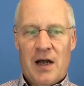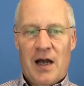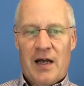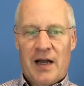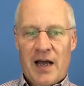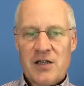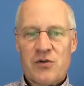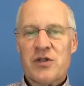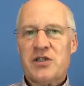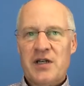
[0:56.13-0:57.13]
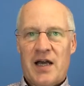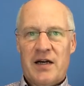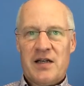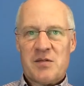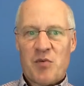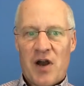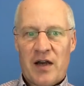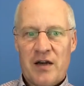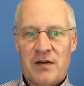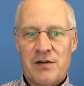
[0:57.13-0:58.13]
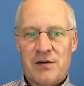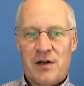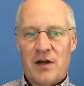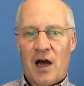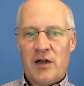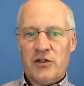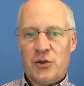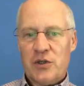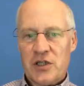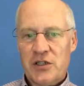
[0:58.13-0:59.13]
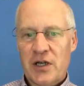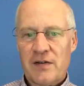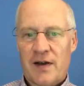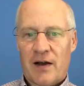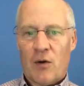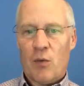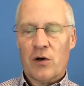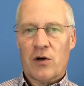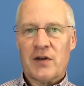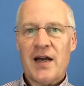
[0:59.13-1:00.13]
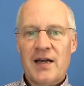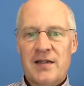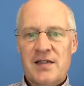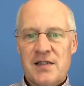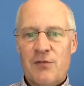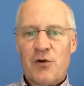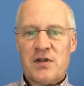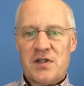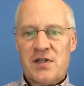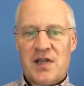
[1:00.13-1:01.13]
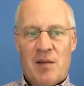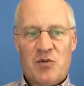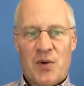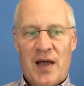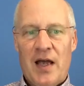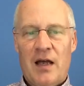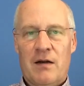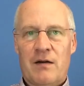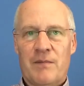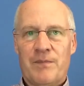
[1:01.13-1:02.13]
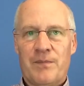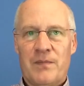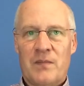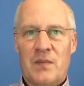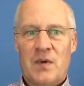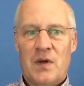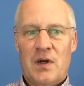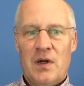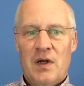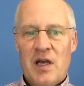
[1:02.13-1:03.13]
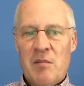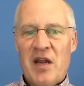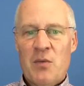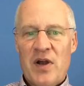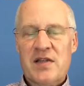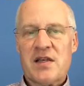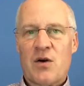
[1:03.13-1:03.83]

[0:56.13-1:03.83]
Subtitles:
And as Christianity spread into the non-Jewish and Gentile world, these differences came to a head. In many ways, the